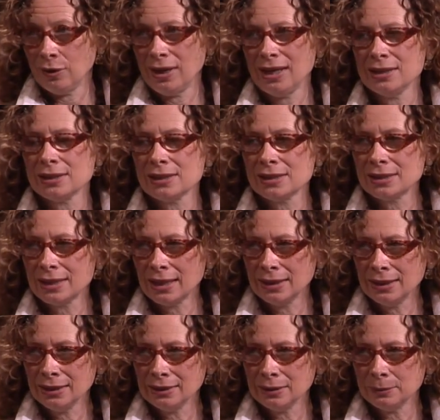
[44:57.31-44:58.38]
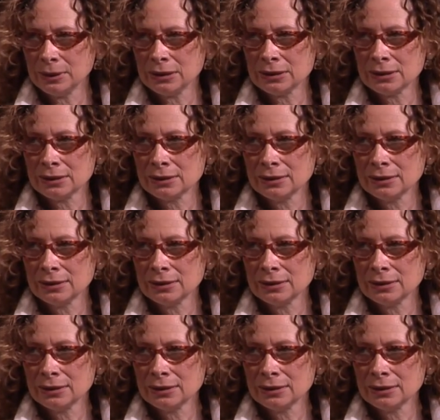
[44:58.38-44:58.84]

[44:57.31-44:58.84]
and setting limits